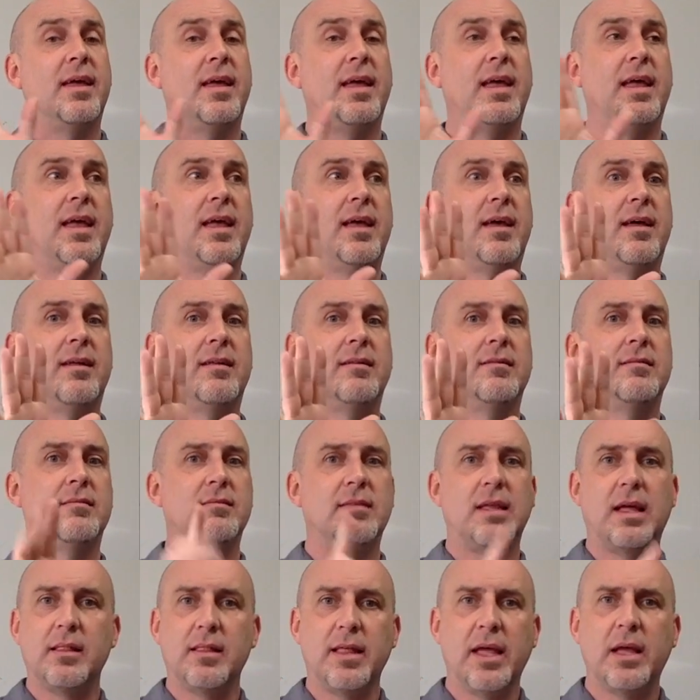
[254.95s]
and
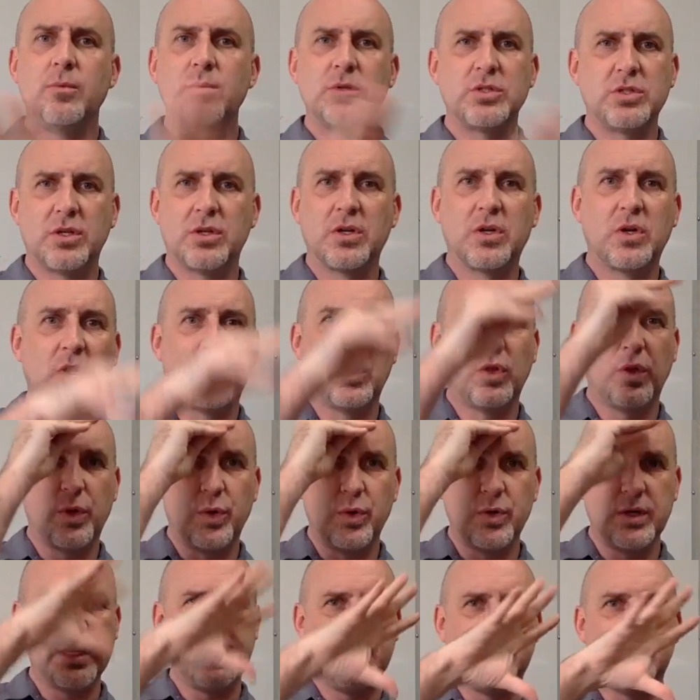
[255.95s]
that language, they're gonna
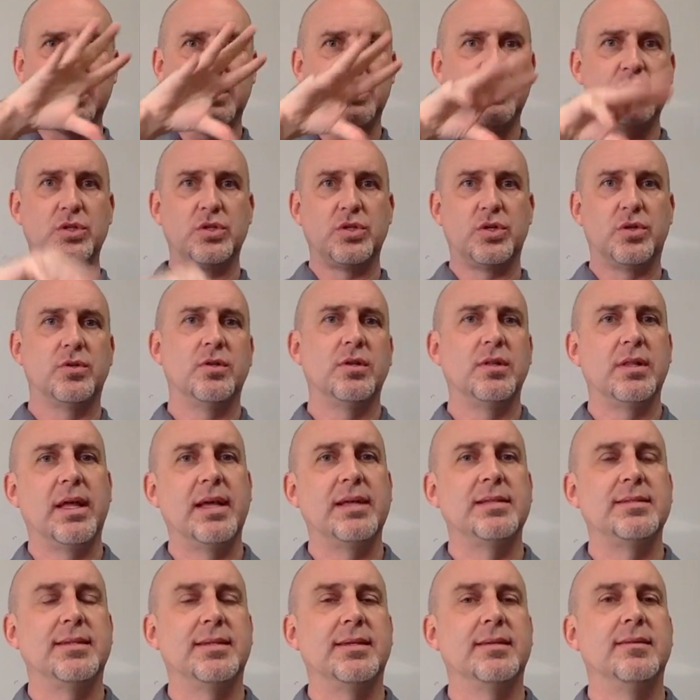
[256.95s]
learn it and
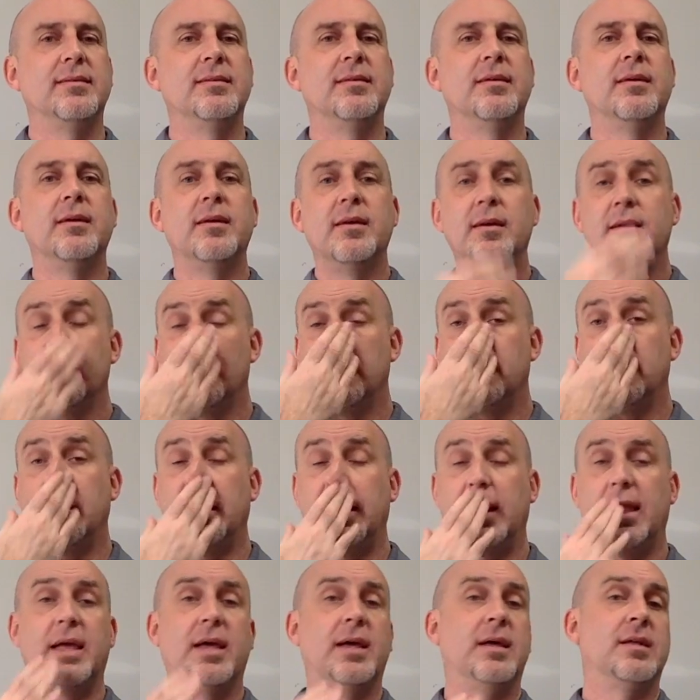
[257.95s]
internalize it,
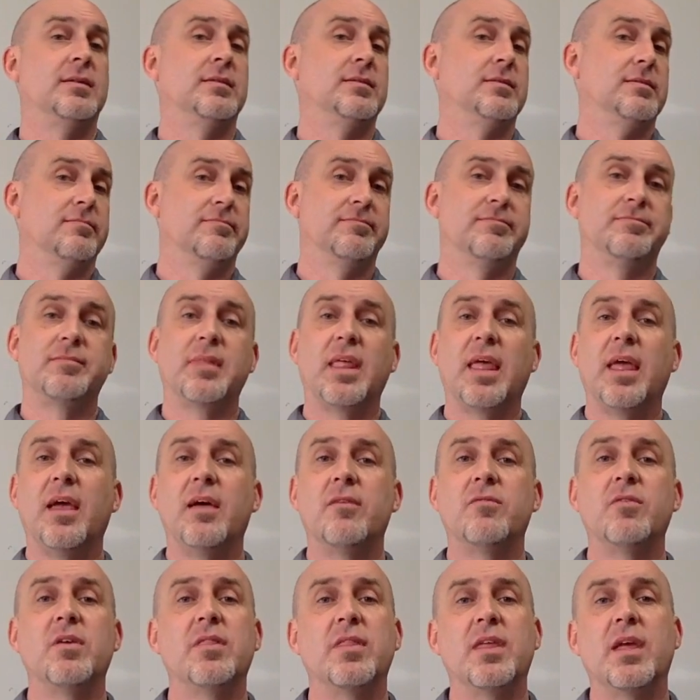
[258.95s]
and
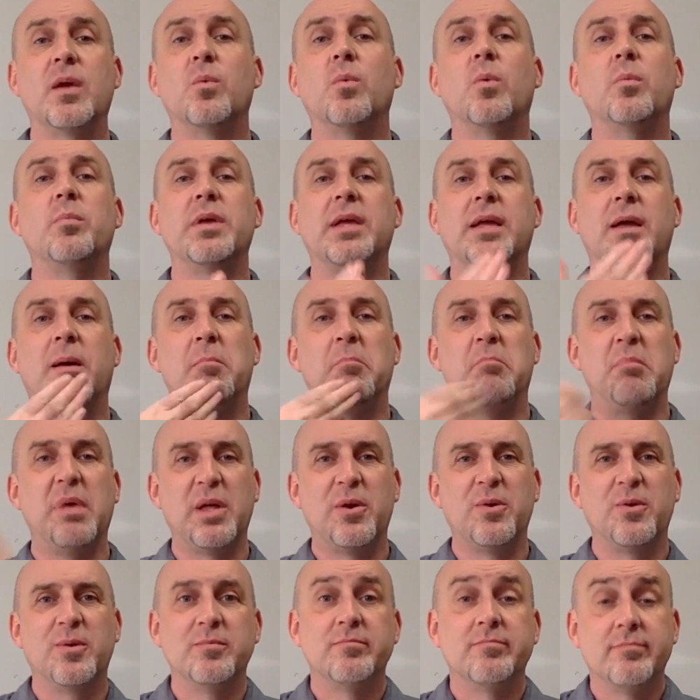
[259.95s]
everything will become
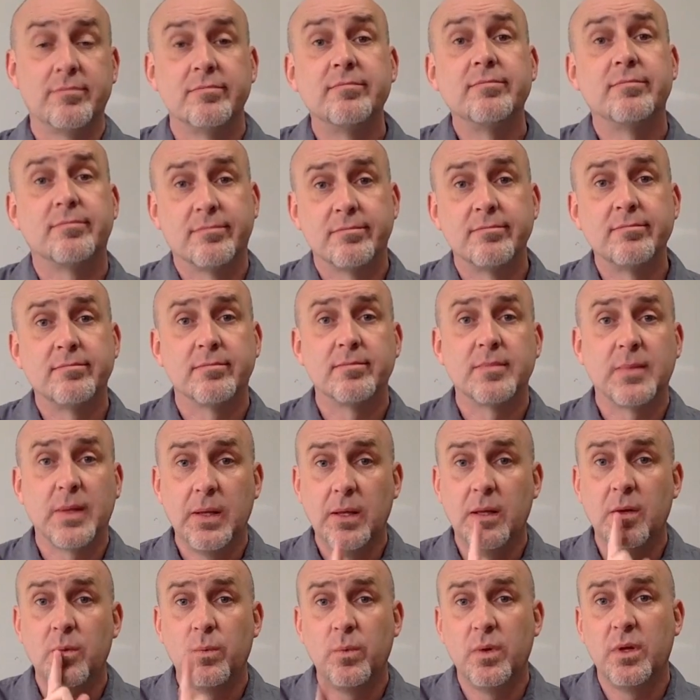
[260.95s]
better.
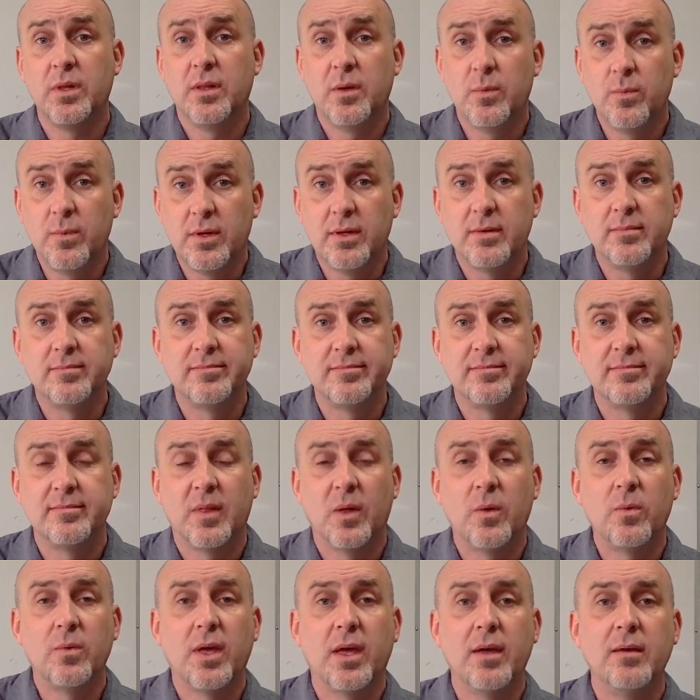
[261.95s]
It really will.
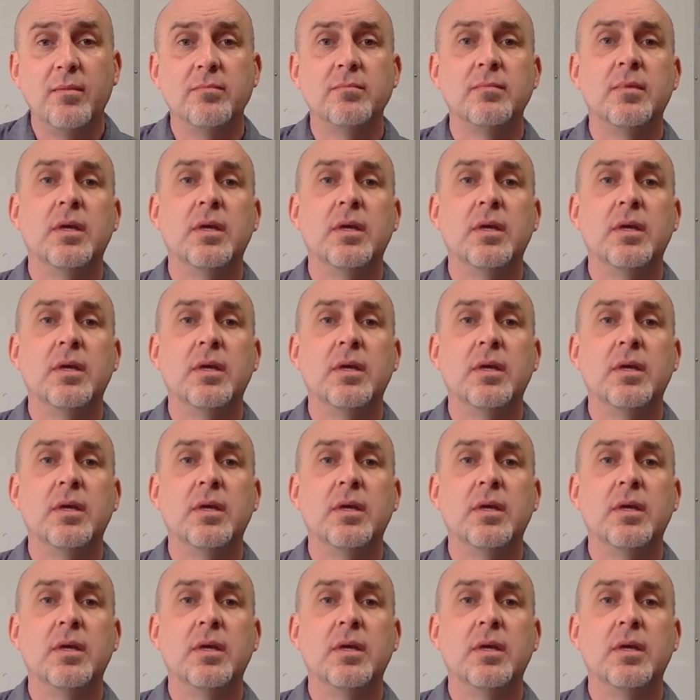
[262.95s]
Okay?